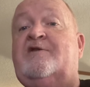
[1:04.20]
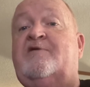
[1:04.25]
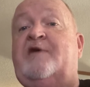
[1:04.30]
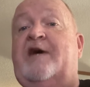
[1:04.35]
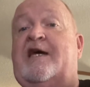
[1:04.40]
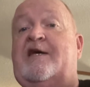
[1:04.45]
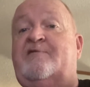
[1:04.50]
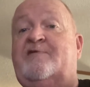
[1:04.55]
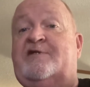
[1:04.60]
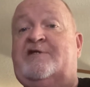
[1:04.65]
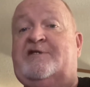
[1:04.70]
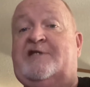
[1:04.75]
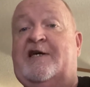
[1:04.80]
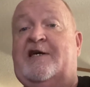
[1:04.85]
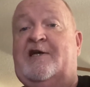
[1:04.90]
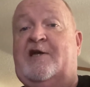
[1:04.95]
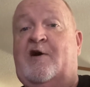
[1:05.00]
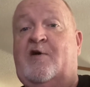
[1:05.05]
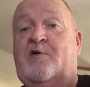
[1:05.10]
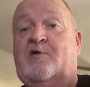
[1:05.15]
Daddy would
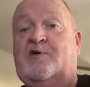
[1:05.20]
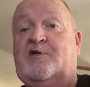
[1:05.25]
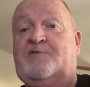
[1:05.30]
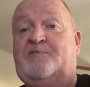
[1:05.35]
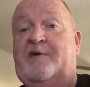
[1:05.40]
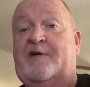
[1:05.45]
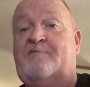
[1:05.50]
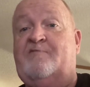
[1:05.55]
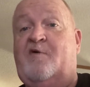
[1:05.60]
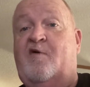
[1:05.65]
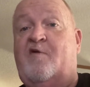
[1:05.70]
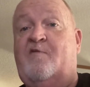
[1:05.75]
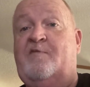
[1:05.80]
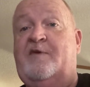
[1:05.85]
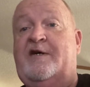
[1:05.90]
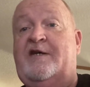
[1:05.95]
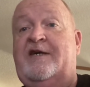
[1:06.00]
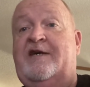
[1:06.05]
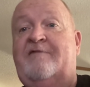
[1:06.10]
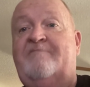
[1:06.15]
stay longer, spend more
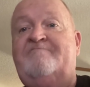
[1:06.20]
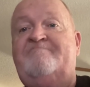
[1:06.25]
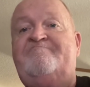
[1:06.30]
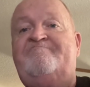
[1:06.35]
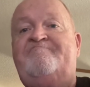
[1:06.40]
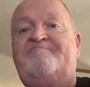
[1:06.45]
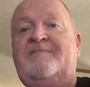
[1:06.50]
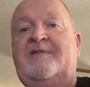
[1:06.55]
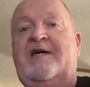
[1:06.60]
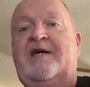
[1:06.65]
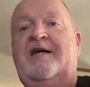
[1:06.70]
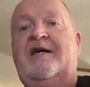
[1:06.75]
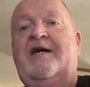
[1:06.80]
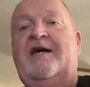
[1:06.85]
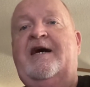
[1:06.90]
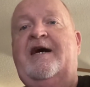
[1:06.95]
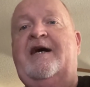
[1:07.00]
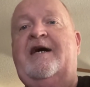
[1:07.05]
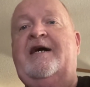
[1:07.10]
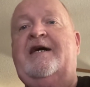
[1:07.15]
money.
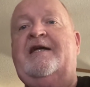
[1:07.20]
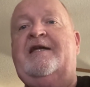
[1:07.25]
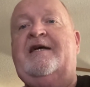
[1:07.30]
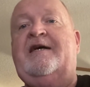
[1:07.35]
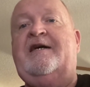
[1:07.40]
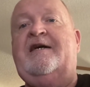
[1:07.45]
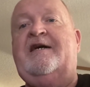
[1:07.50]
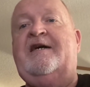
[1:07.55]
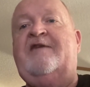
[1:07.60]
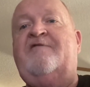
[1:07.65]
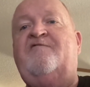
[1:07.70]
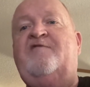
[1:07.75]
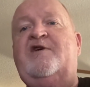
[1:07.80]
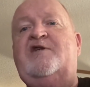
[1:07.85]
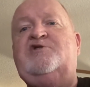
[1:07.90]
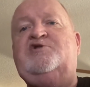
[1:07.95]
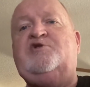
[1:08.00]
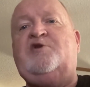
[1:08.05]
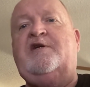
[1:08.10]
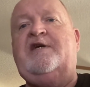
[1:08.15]
And
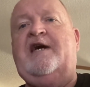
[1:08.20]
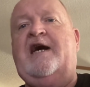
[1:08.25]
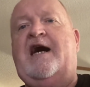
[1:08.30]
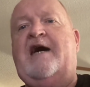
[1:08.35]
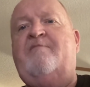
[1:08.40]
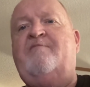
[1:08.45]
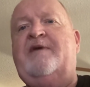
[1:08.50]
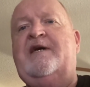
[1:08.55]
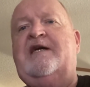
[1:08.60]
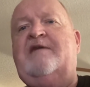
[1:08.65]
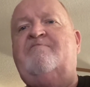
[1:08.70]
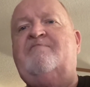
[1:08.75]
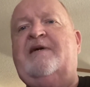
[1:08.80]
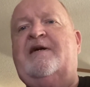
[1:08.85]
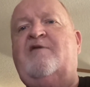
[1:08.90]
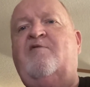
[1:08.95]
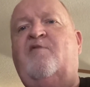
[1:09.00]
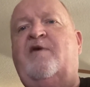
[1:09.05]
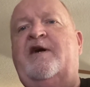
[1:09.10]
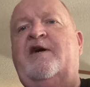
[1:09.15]
eventually I made
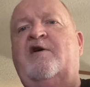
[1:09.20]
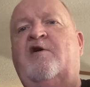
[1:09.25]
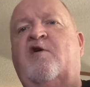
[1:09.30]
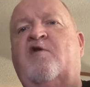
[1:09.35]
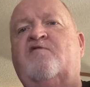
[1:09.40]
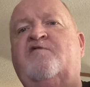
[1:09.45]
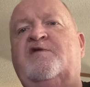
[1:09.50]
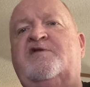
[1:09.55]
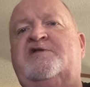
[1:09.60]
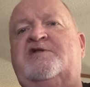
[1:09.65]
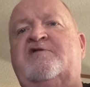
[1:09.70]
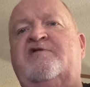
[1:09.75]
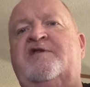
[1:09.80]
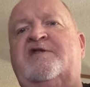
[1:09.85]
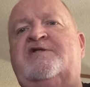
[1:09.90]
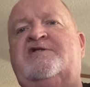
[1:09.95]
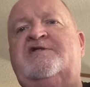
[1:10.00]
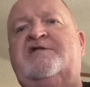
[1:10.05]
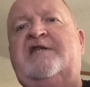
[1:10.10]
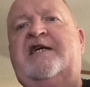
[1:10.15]
my way over to
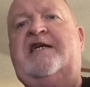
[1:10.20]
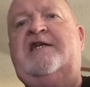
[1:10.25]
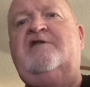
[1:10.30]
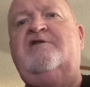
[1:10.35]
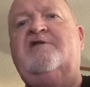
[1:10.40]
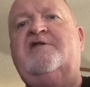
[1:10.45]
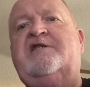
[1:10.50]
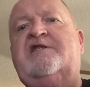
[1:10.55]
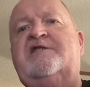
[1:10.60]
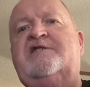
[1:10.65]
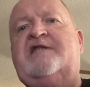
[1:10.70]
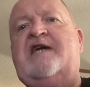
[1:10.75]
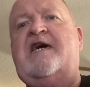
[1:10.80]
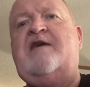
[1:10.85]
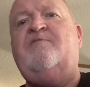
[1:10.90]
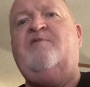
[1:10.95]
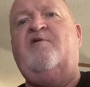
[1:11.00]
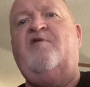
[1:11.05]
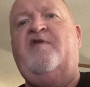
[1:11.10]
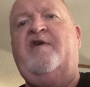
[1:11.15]
this neat looking
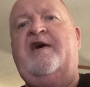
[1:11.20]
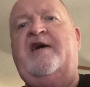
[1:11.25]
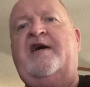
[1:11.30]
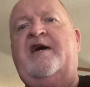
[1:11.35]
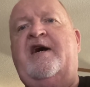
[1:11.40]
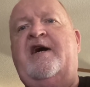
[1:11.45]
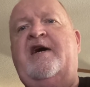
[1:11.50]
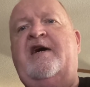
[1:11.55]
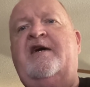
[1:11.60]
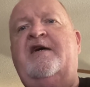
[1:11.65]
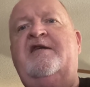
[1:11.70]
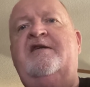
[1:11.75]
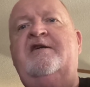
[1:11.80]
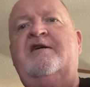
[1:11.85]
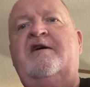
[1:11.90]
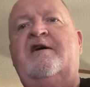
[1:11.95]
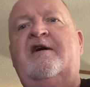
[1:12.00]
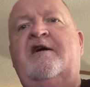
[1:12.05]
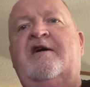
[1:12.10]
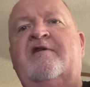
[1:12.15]
table they had
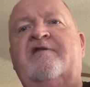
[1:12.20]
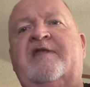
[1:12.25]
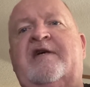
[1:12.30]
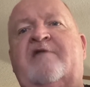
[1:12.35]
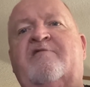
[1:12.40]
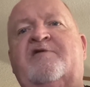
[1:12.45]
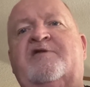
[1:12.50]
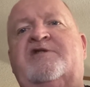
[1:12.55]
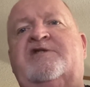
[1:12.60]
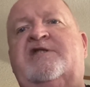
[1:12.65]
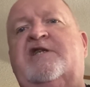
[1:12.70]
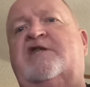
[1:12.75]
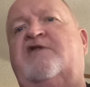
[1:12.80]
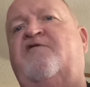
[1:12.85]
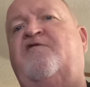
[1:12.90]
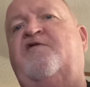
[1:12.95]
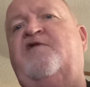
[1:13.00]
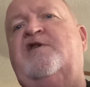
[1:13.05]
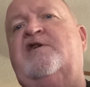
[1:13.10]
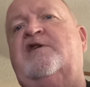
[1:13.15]
that was 6
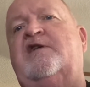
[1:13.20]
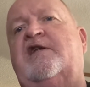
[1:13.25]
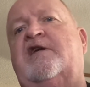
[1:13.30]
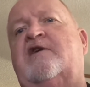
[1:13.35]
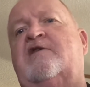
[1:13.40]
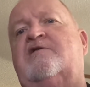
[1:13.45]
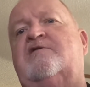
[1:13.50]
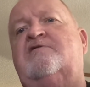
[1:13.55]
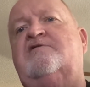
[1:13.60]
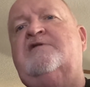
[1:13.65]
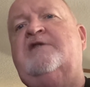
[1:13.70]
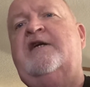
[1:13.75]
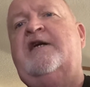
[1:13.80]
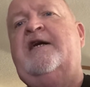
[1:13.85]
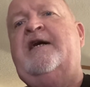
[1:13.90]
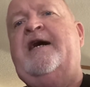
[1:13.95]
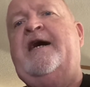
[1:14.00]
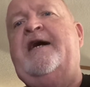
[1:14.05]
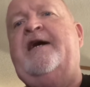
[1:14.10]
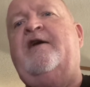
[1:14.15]
foot long,
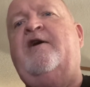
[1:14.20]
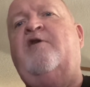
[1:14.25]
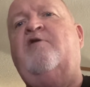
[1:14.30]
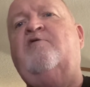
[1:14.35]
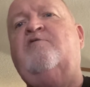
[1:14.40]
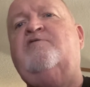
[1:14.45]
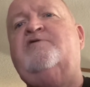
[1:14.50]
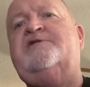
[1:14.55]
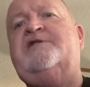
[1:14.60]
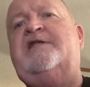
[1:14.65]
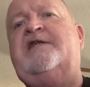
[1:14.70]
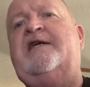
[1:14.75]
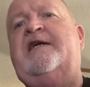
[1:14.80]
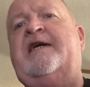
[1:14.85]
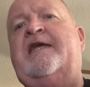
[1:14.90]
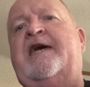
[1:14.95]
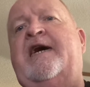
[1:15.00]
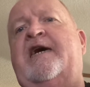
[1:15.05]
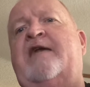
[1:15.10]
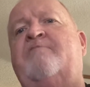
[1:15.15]
had holes in it,
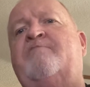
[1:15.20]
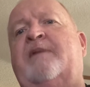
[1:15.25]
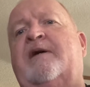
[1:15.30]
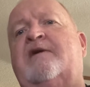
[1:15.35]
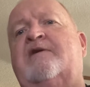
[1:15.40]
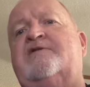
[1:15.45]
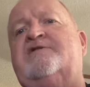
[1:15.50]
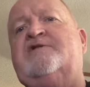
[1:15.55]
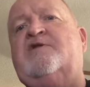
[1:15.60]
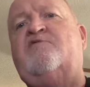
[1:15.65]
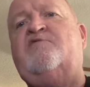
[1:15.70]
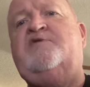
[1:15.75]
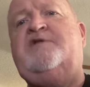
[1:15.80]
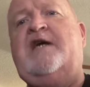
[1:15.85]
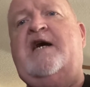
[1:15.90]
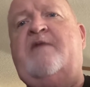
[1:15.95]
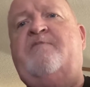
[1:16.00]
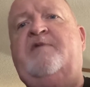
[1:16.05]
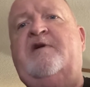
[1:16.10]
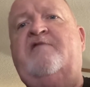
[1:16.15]
and had balls on
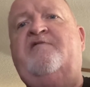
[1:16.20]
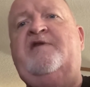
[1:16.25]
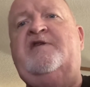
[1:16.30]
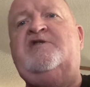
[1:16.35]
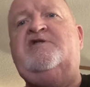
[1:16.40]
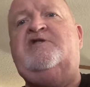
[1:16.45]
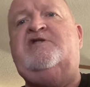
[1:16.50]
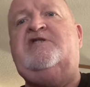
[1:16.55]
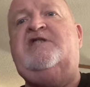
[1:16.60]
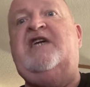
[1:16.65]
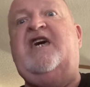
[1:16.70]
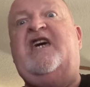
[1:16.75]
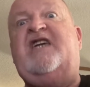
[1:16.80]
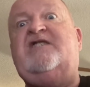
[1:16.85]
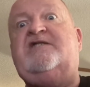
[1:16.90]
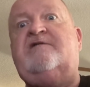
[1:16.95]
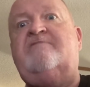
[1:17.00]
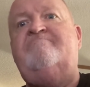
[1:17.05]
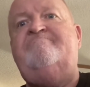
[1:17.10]
top of it and sticks.